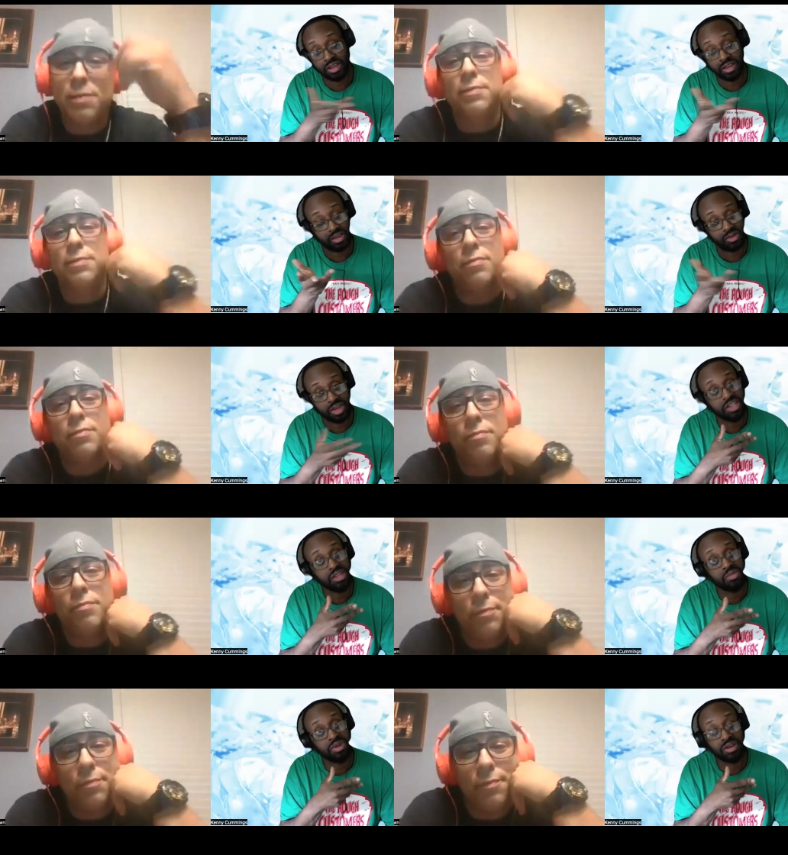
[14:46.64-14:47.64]
Speaker 1: like you're an
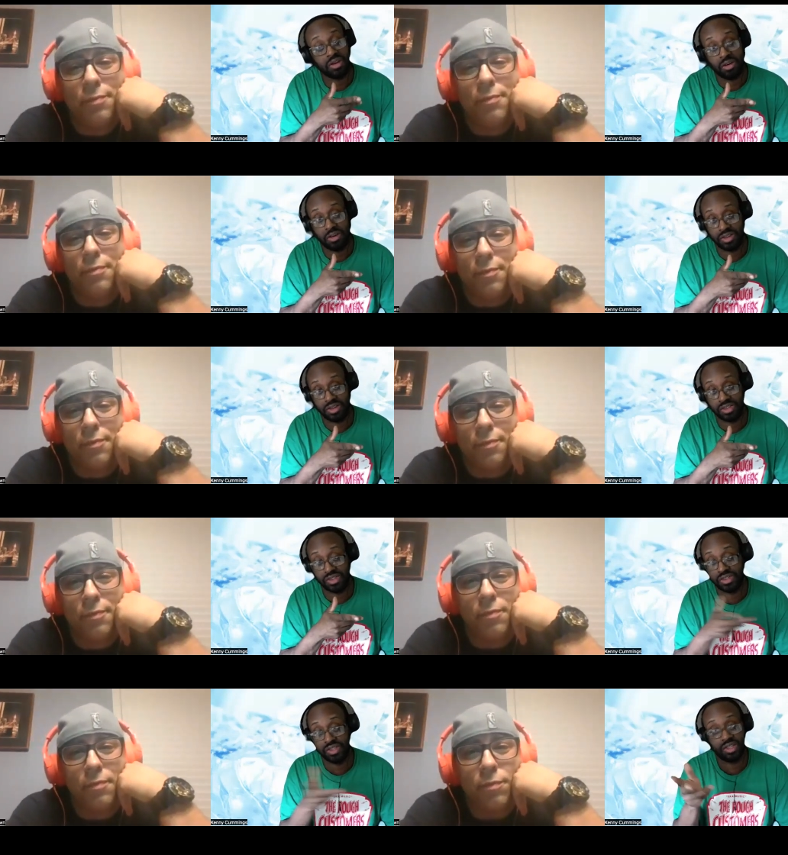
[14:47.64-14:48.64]
independent
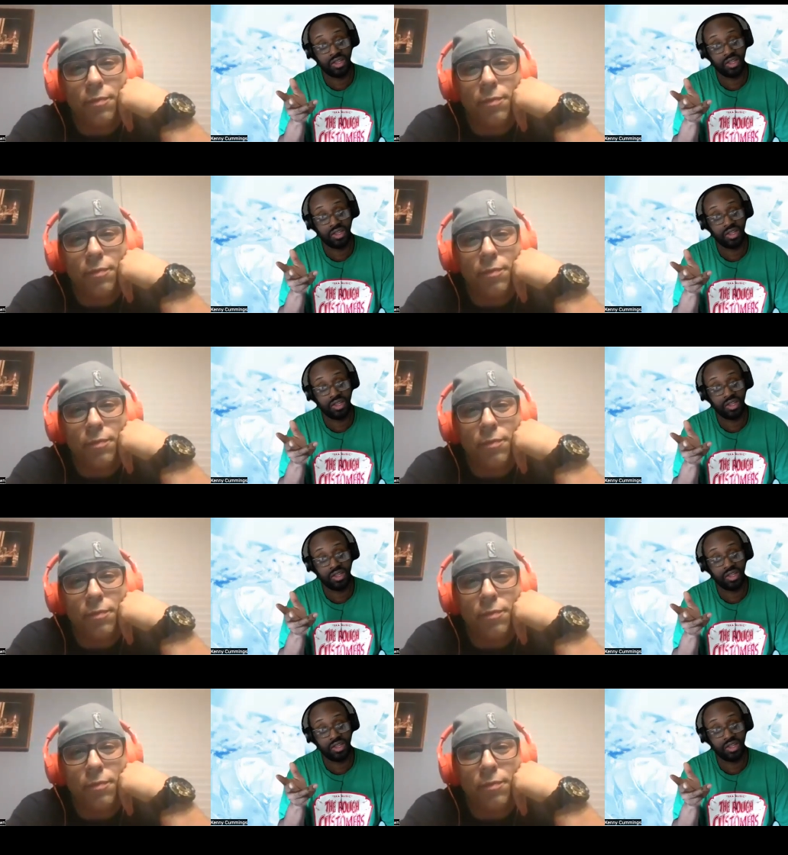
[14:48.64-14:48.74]
artist.